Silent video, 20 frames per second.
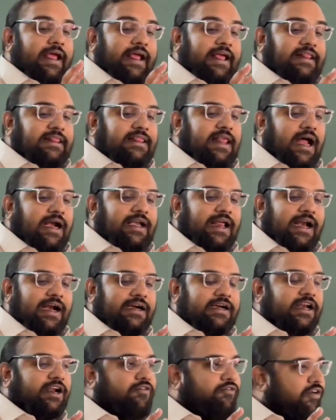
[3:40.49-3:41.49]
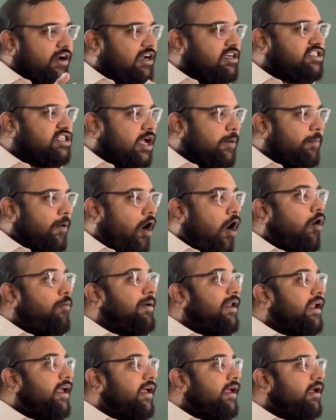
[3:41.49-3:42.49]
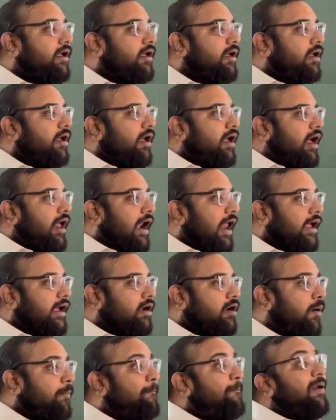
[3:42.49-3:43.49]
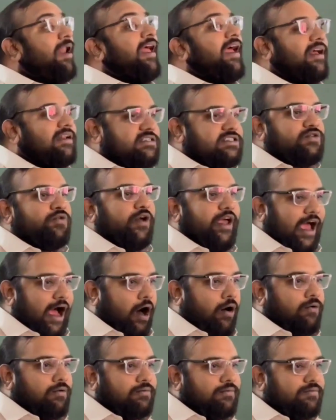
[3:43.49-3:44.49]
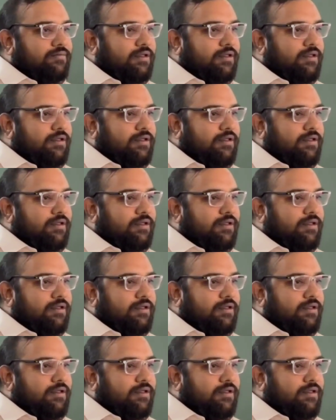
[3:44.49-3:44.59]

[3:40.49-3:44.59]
In that electric field shape, how many planes we have?